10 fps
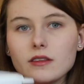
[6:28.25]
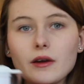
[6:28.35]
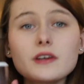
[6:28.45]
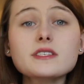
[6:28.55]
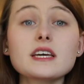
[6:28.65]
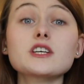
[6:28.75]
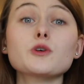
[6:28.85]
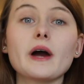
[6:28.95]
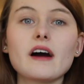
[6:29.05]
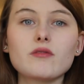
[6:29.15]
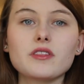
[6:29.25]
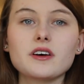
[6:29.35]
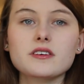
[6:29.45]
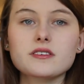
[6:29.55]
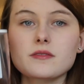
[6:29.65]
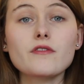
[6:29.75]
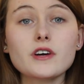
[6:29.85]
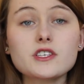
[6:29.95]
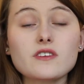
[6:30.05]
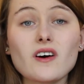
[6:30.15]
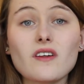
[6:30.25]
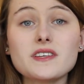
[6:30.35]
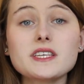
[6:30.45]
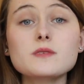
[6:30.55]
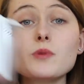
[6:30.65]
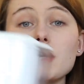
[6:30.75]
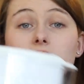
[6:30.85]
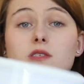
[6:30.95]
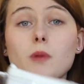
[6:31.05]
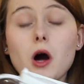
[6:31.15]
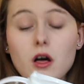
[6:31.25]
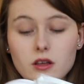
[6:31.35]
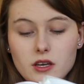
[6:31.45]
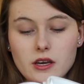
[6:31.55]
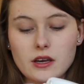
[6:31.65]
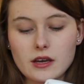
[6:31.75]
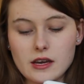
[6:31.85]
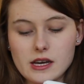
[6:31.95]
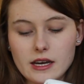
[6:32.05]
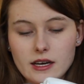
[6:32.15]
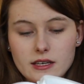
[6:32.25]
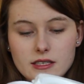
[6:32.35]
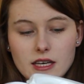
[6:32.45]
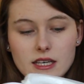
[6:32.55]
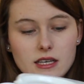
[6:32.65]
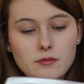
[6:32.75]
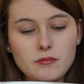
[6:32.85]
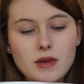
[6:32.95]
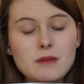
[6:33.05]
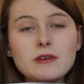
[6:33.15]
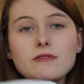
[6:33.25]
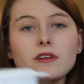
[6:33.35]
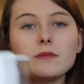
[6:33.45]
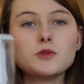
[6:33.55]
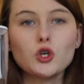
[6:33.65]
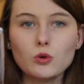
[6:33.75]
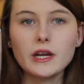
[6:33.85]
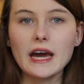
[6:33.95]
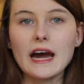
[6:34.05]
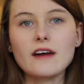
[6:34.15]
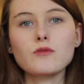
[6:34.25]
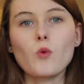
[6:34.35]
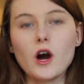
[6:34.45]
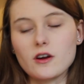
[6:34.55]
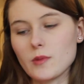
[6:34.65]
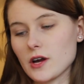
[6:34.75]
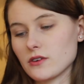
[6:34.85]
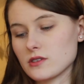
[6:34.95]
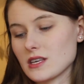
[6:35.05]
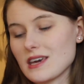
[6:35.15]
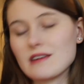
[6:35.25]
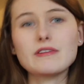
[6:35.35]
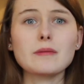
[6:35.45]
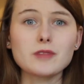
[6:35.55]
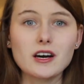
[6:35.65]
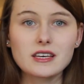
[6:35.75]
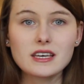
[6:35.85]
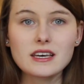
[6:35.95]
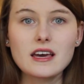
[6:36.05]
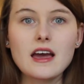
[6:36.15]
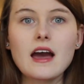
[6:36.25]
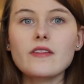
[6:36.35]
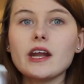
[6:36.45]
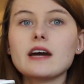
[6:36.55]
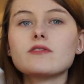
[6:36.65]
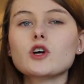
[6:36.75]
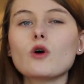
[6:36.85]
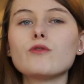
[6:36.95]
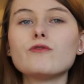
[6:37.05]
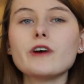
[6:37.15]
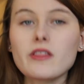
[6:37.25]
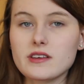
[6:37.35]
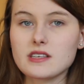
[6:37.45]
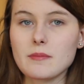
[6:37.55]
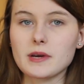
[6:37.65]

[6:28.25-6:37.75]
Now here's the issue I have with this. First of all, this is pretty small, and it can maybe fill up 2.5 water bottles if I'm lucky, and then I have to go fill this up